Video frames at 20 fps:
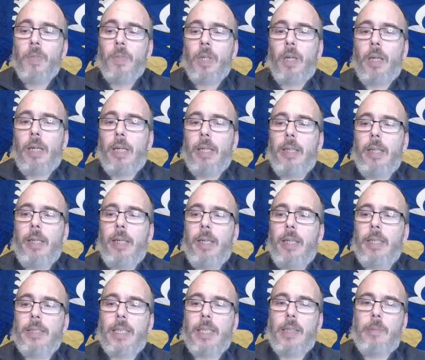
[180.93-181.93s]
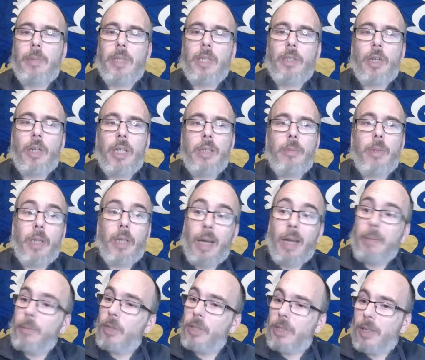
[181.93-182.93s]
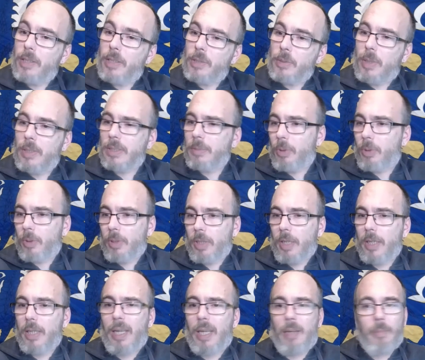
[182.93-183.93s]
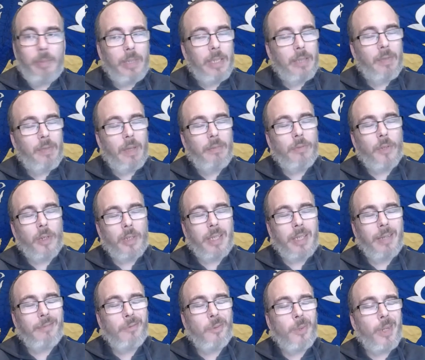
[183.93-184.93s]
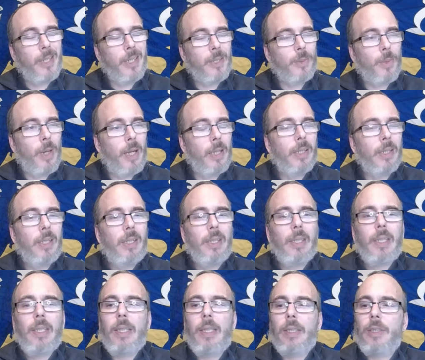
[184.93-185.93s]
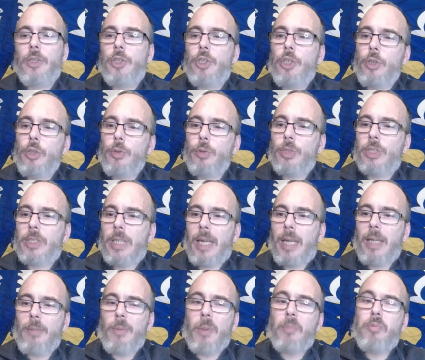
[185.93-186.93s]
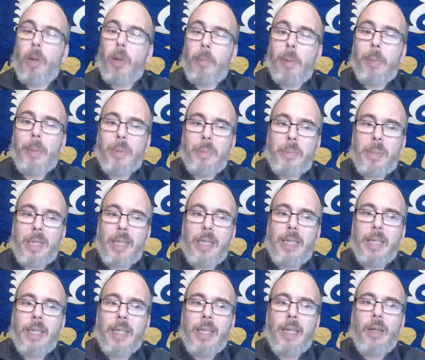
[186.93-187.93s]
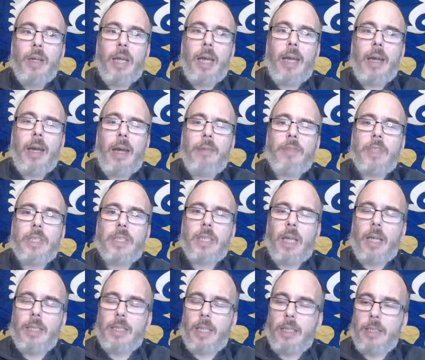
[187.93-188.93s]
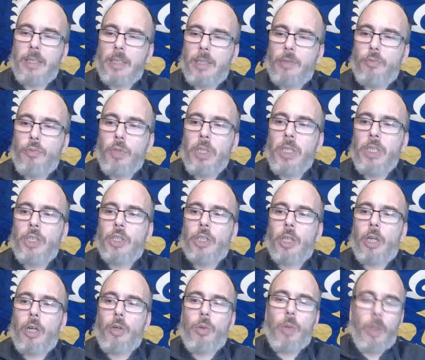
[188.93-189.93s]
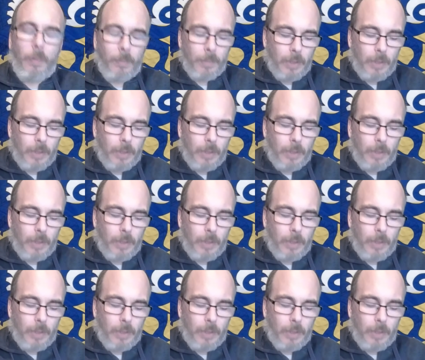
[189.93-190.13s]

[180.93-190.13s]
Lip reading: And it's going to be a great one. I'm on there as well tomorrow night, and I believe they've got a giveaway as well. Tuesday will probably be, I've decided I'm going to re-show